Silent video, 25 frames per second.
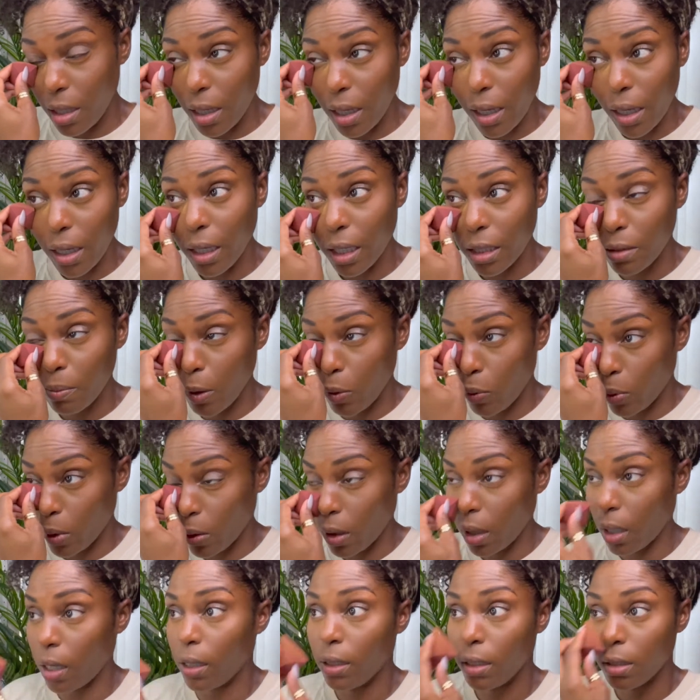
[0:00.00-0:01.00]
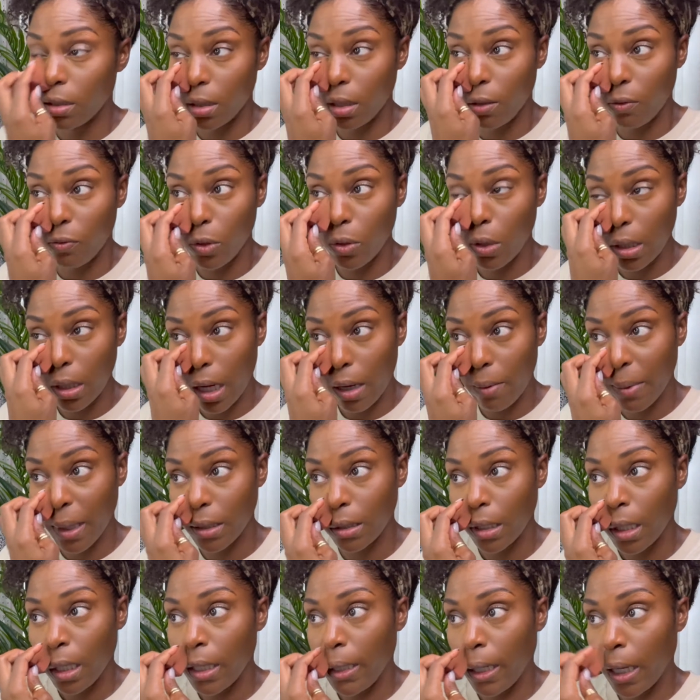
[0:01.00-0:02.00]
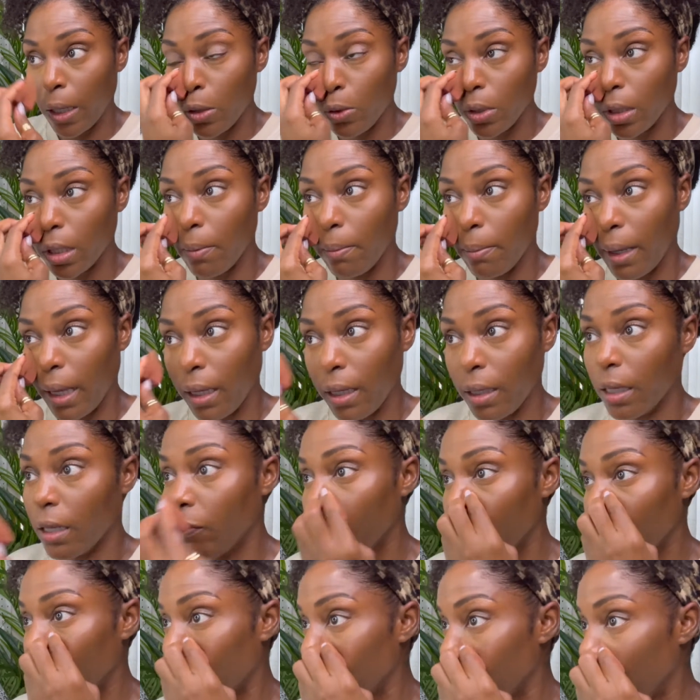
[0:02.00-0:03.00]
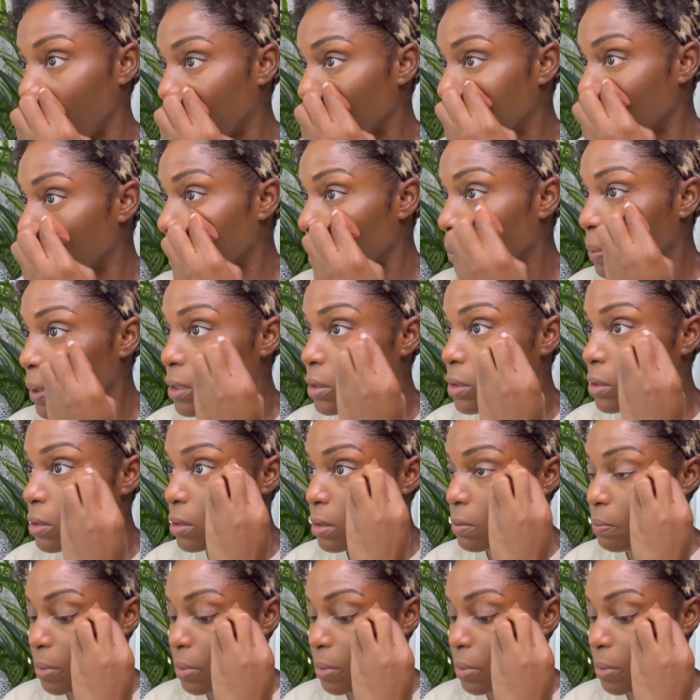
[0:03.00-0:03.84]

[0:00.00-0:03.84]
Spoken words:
And let's be real honest, if you're not about to, now you can bake if you know you're about to take pictures.